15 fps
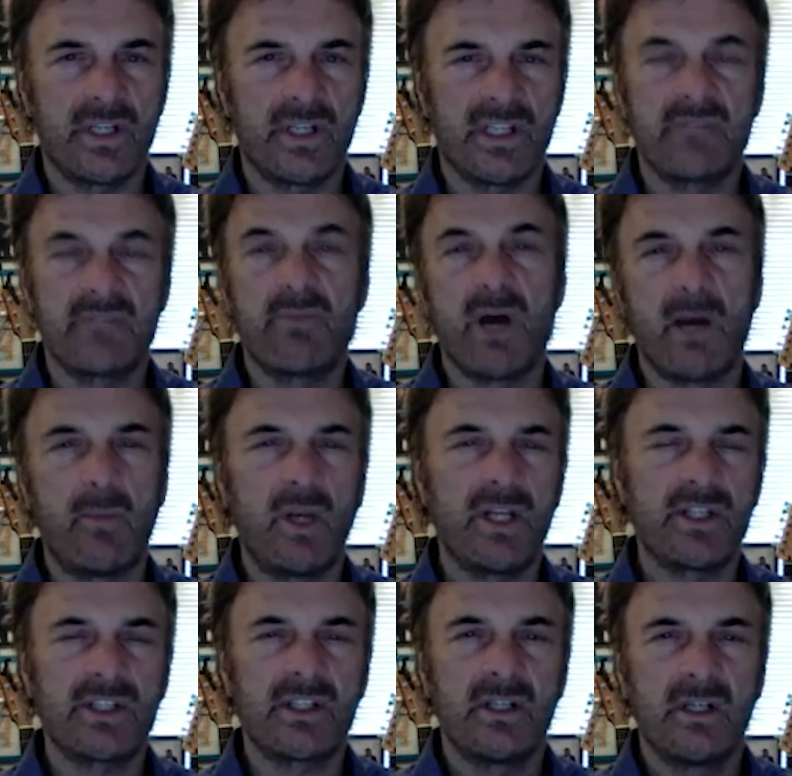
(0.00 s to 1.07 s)
He's
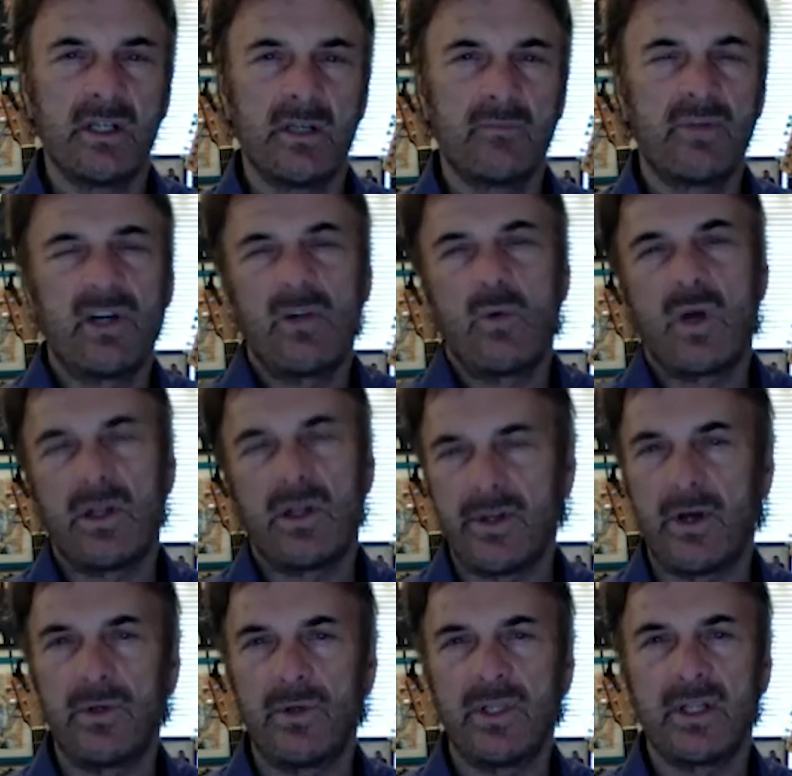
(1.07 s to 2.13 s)
published, pretty well
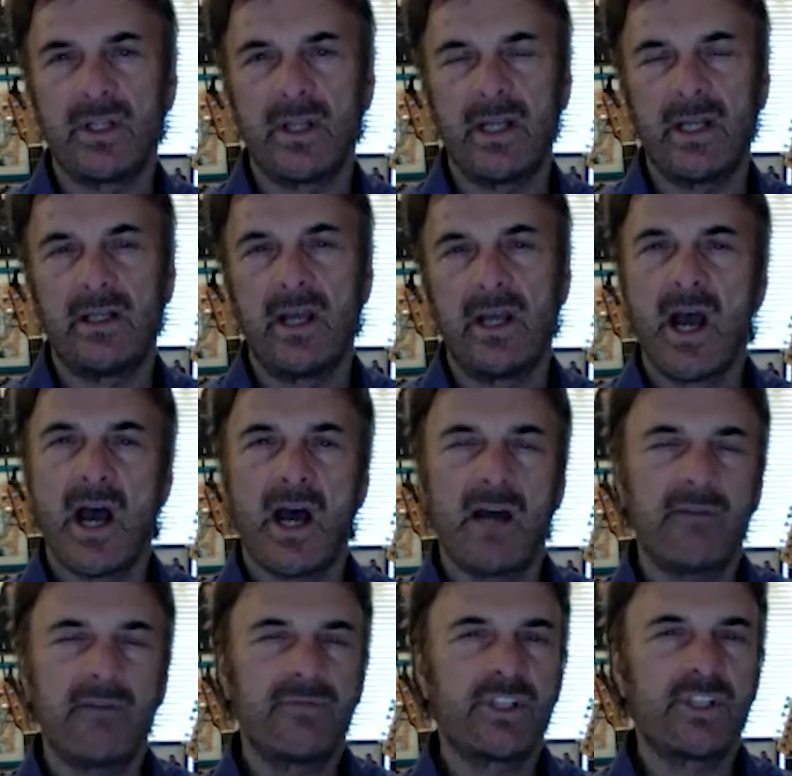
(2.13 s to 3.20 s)
known, and
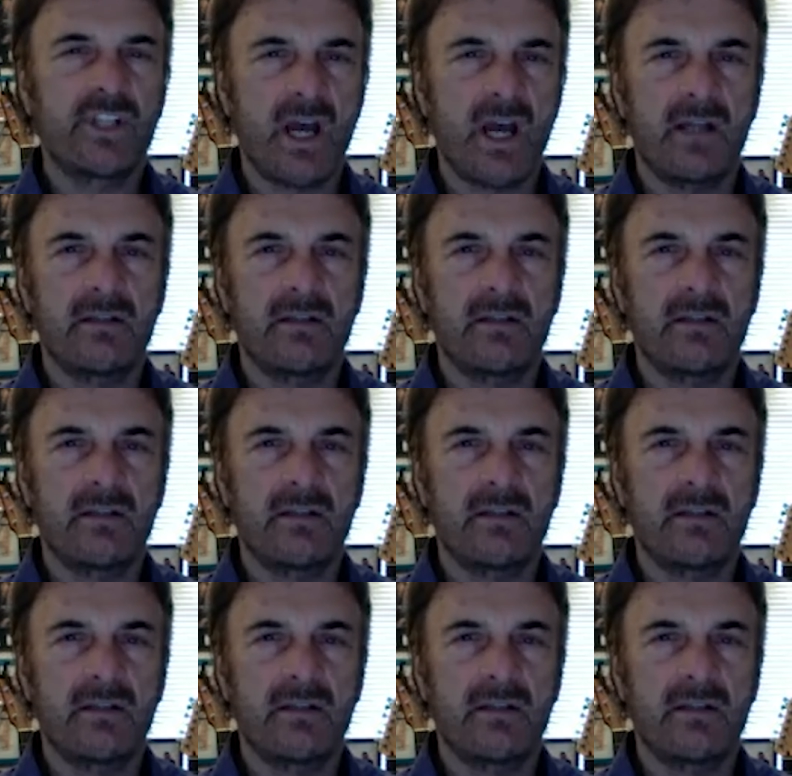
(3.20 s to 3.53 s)
I've shot